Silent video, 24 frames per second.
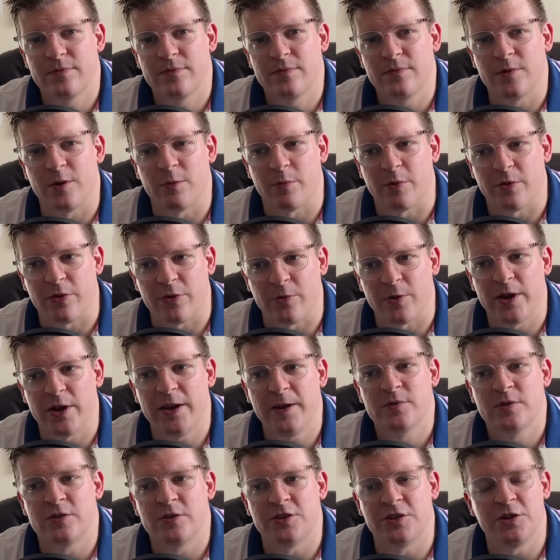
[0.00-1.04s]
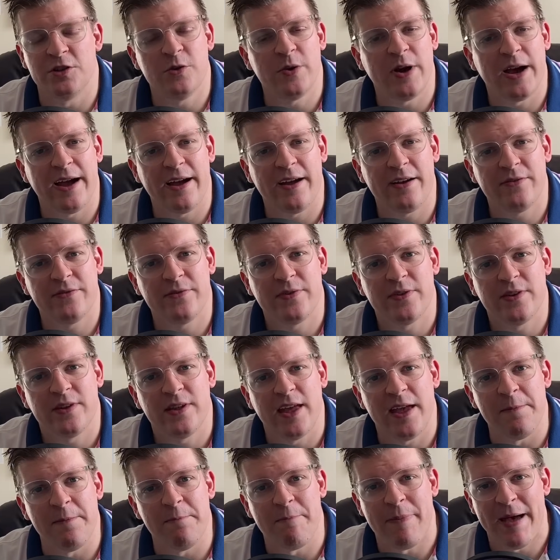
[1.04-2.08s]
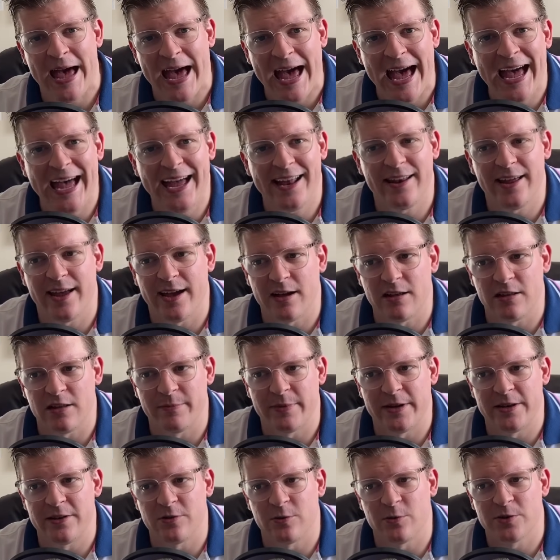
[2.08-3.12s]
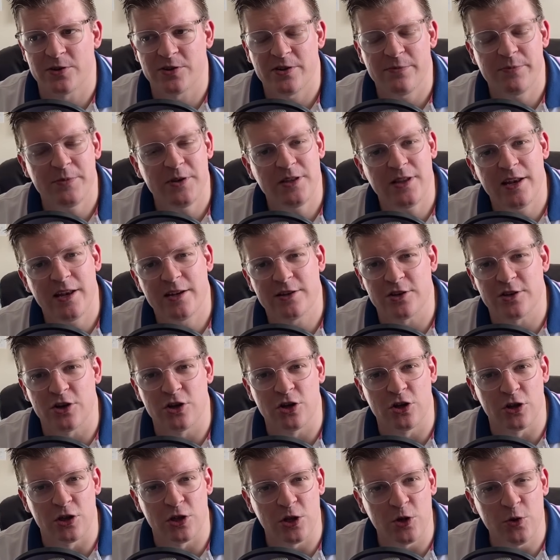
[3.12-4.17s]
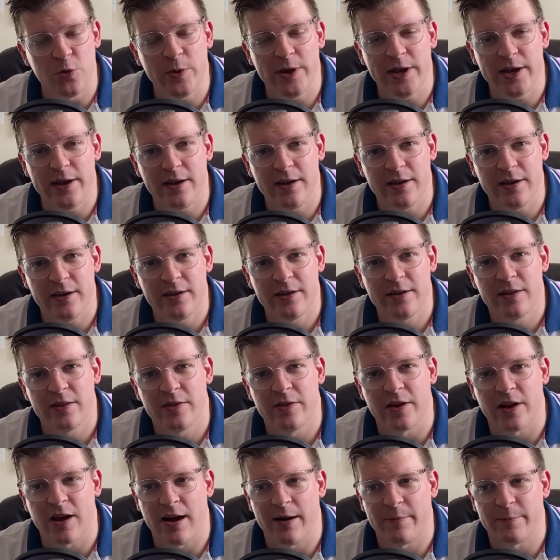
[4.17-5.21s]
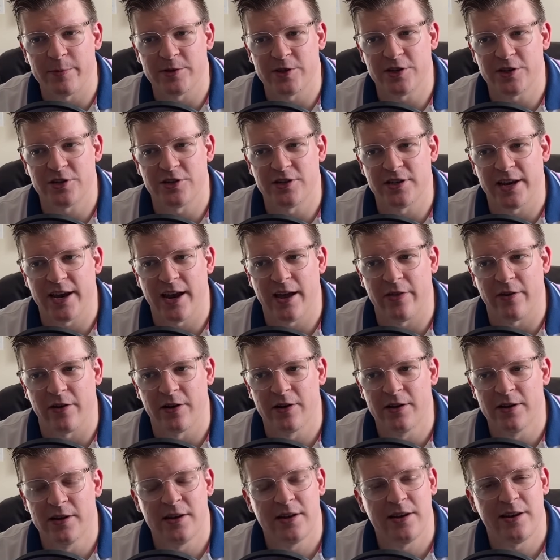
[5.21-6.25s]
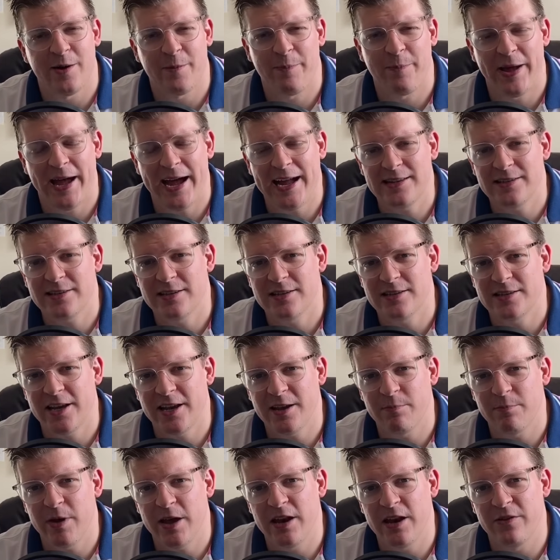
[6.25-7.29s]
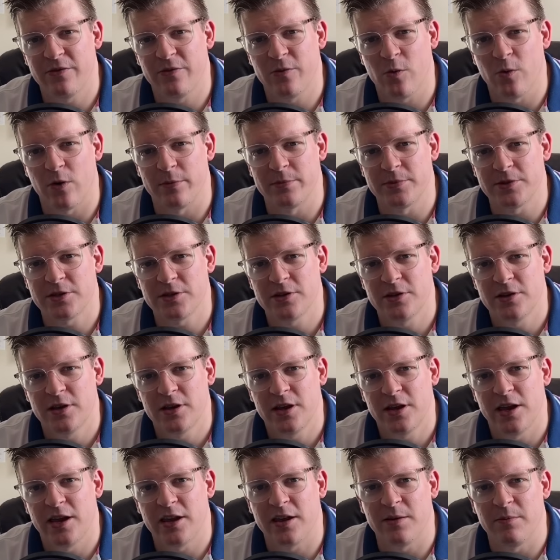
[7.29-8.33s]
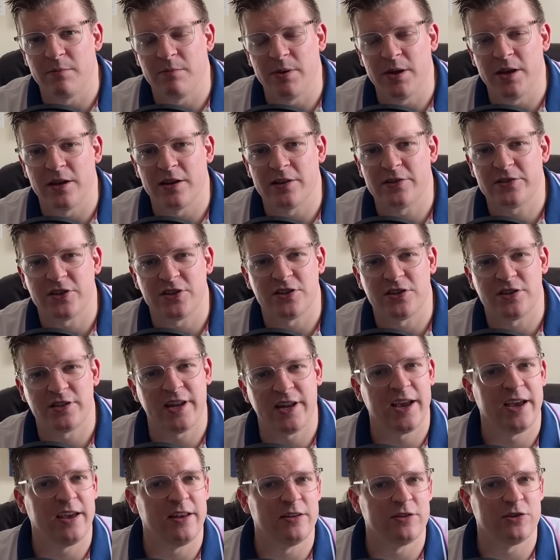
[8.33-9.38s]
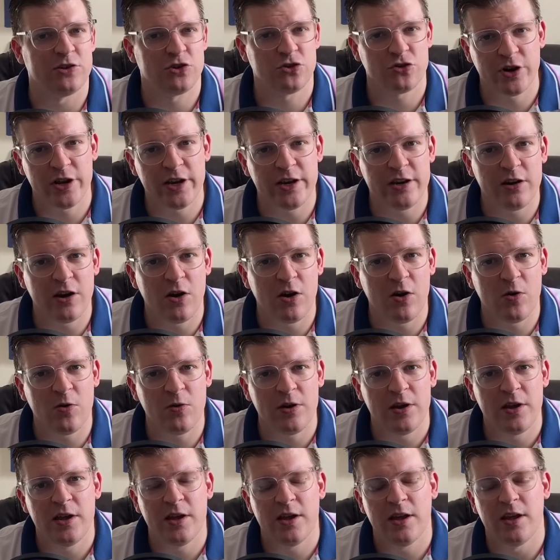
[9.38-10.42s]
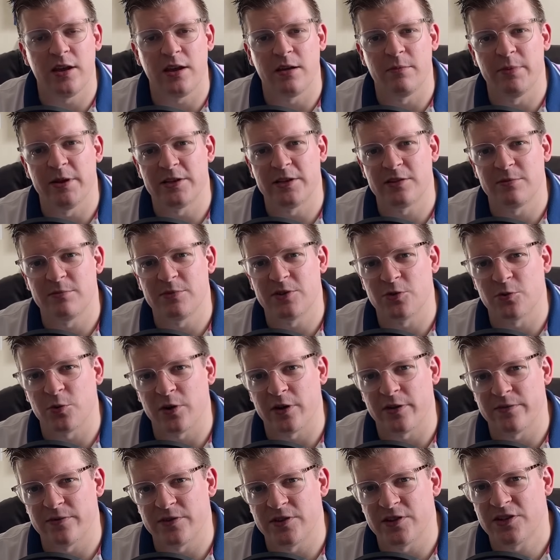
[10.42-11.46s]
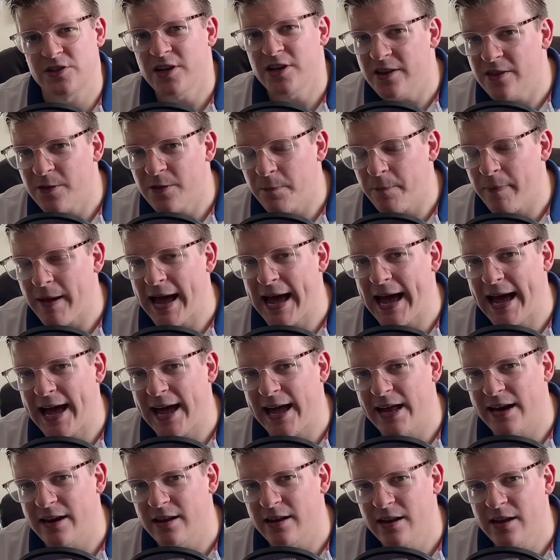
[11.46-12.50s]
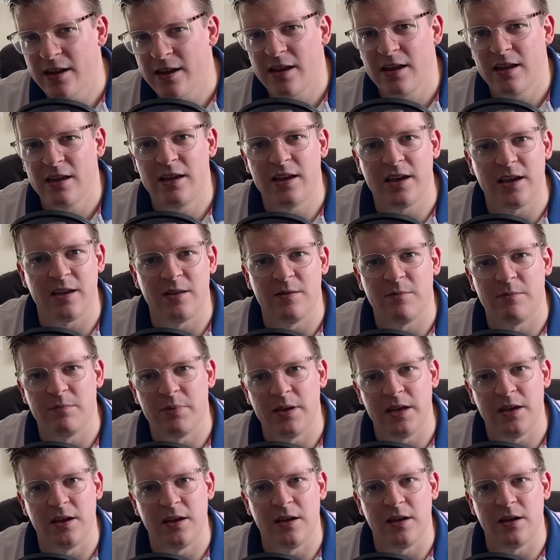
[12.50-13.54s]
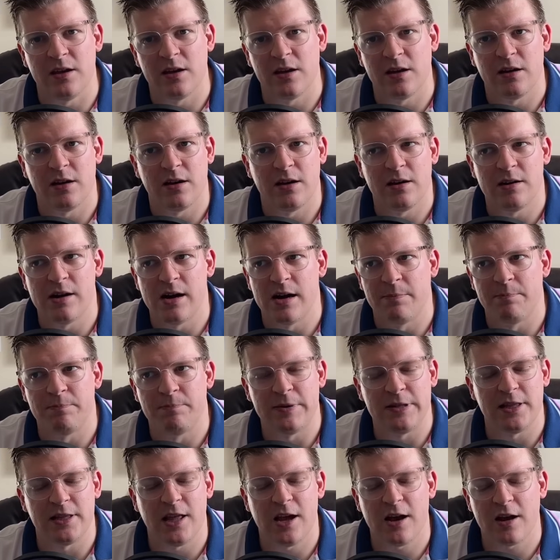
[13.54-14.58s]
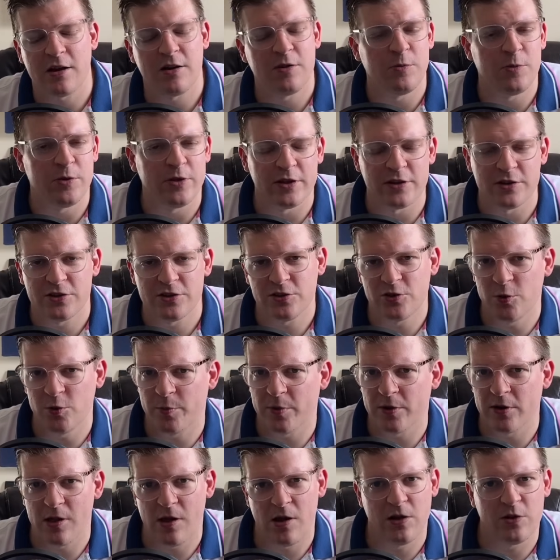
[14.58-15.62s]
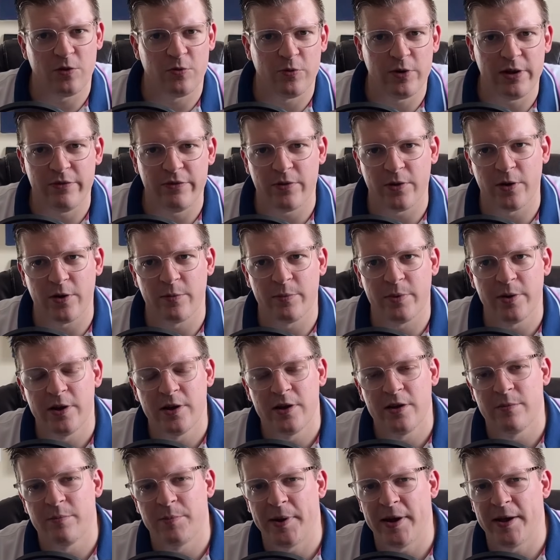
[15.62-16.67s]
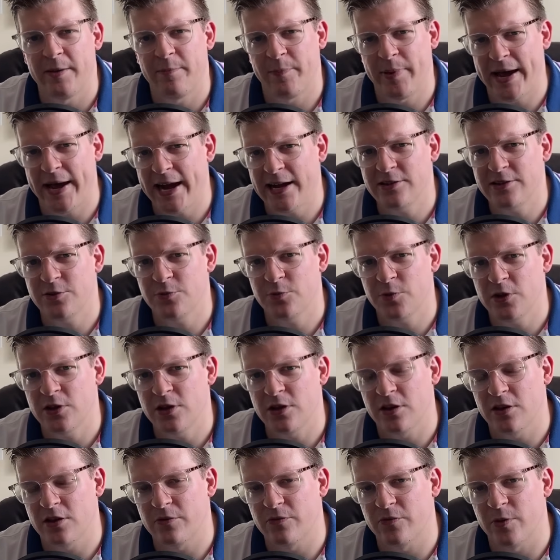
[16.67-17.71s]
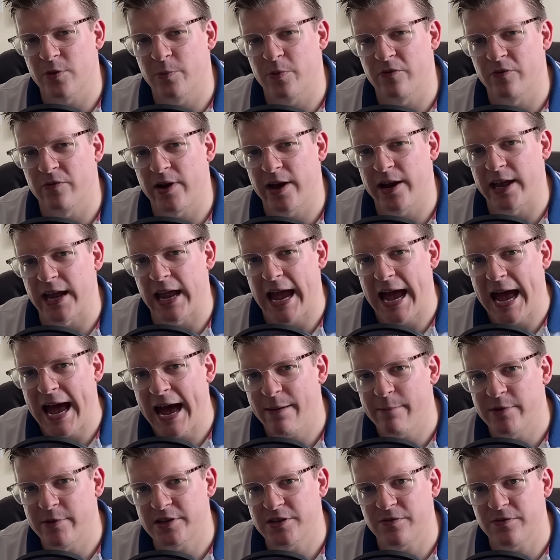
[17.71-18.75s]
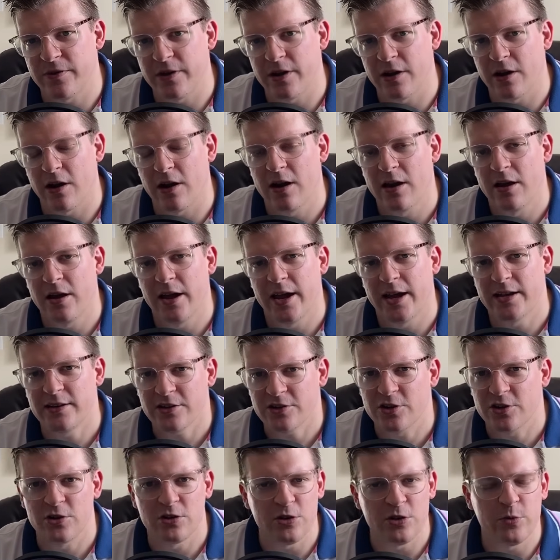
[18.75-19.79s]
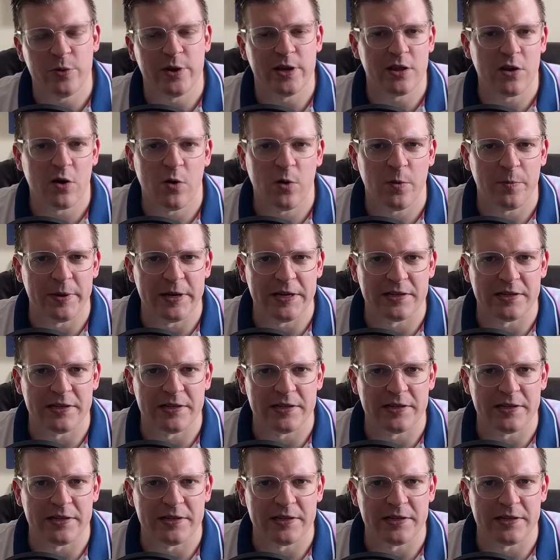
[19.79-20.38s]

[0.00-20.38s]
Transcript: Number 3, do you have a pad element or something that is gluing the composition together? Now, pads can take many forms. It can be a sustained string note, it can be some sort of synth pad, it can be a pluck with a super long reverb, but pads are really good for providing atmosphere and just gluing the whole piece